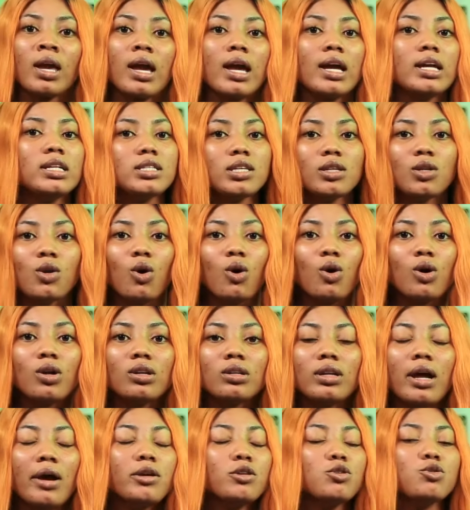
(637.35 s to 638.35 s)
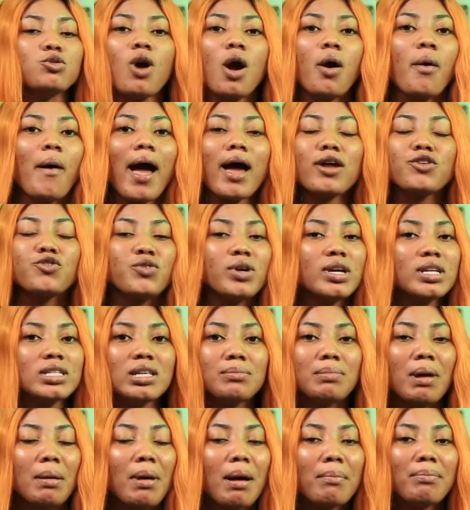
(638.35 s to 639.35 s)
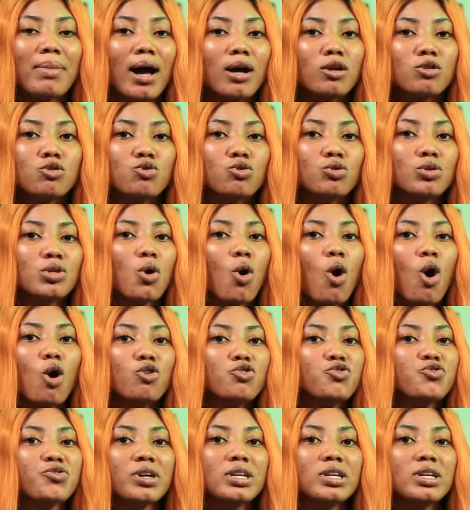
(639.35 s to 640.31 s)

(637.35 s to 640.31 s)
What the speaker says: It's, you know, there is no way I trace the baby back to the old